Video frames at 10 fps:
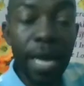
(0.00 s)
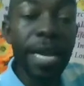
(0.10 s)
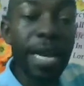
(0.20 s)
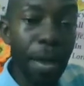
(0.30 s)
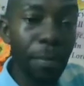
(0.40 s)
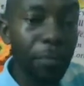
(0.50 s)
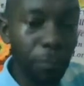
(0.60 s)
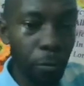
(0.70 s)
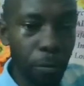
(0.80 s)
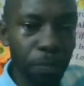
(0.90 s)
Number
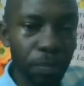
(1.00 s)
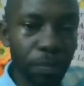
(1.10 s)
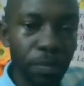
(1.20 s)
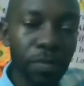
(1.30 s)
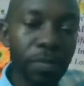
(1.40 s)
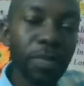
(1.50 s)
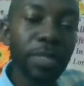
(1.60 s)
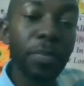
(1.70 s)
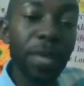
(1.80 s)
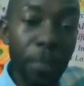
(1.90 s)
four,
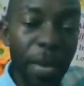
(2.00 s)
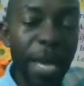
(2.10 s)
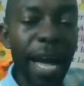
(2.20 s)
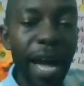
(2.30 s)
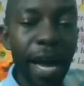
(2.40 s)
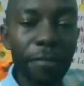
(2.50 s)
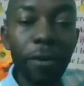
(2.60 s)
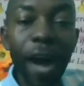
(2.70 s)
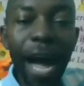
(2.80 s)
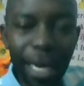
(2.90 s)
prepare
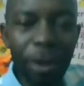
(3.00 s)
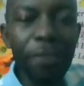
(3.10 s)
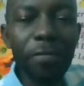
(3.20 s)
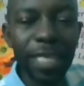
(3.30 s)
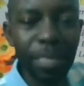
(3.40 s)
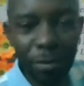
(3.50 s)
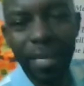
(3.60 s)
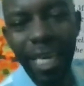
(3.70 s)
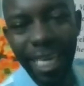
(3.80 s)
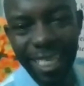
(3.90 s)
for uncomfortable
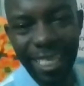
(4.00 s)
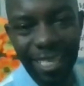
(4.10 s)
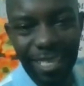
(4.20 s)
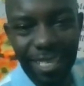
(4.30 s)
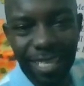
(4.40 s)
feelings.